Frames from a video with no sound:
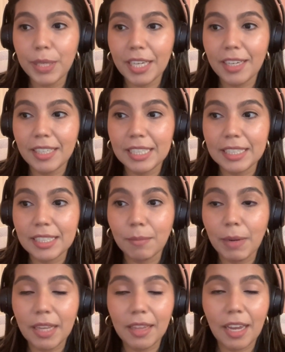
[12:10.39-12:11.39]
because
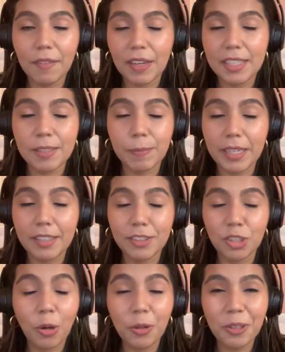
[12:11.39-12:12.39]
my life has
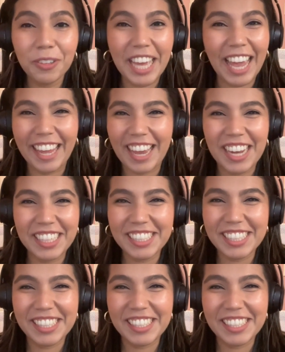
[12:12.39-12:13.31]
been total chaos,